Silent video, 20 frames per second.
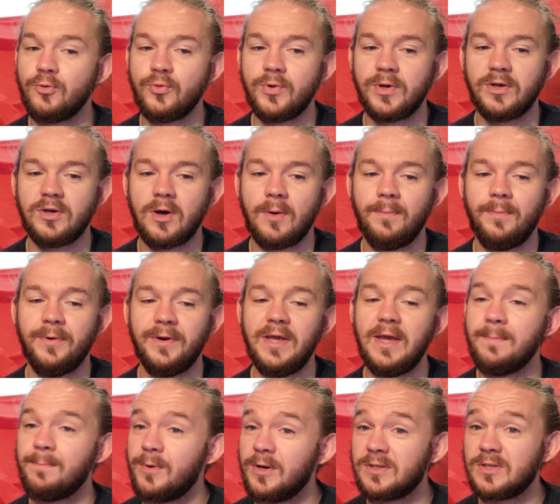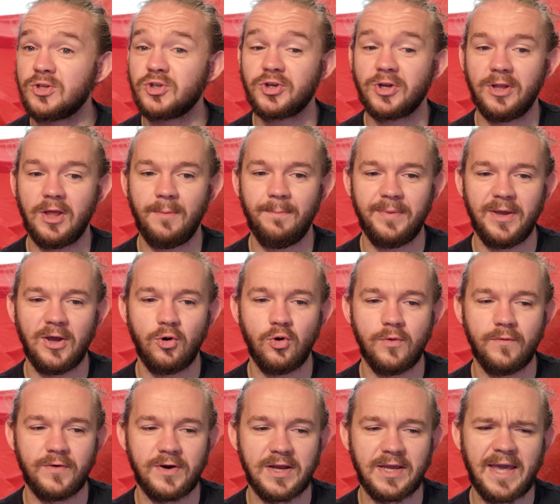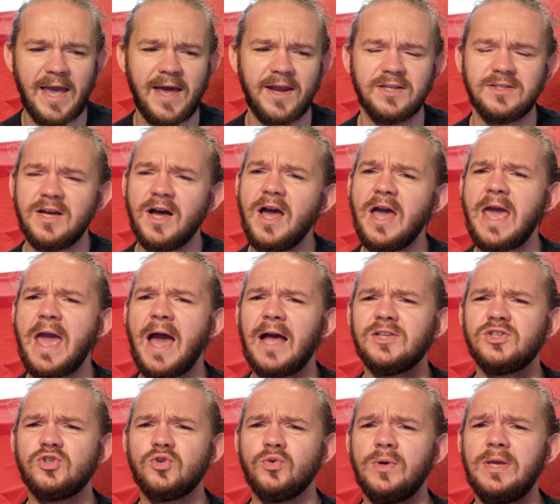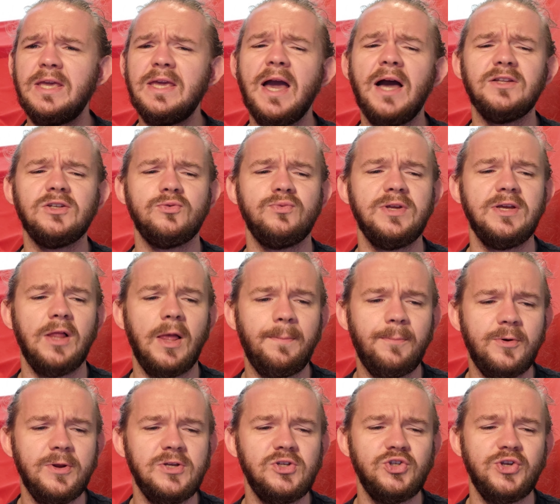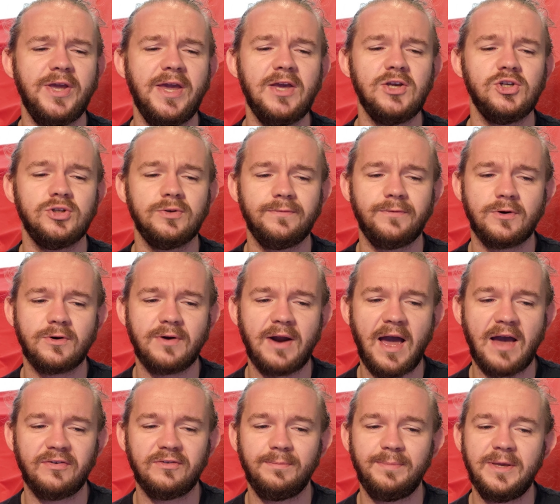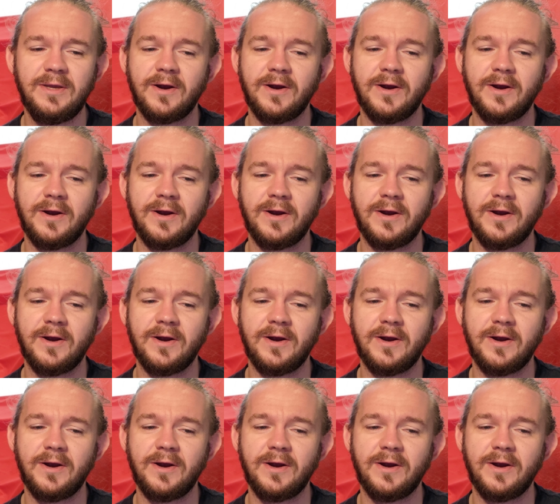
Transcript: Brewing Company in British Columbia over in Canada, and so he had a real appreciation for craft